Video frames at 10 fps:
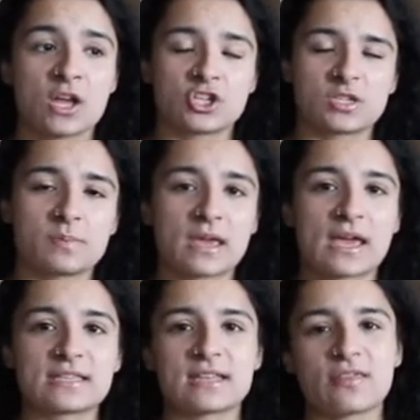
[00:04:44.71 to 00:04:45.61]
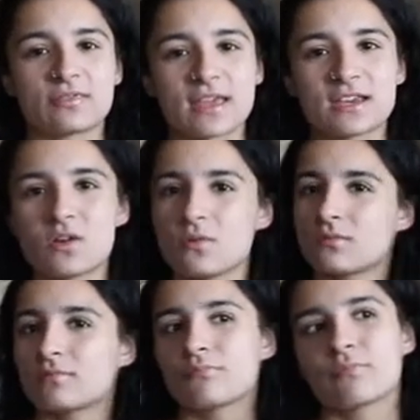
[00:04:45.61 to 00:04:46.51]
just because they don't
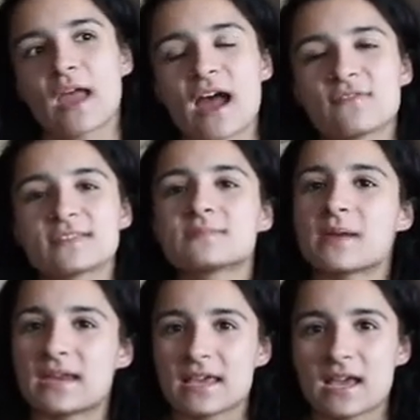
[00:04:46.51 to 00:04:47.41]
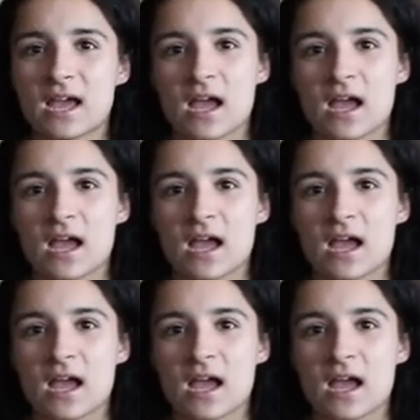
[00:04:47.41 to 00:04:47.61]
have as many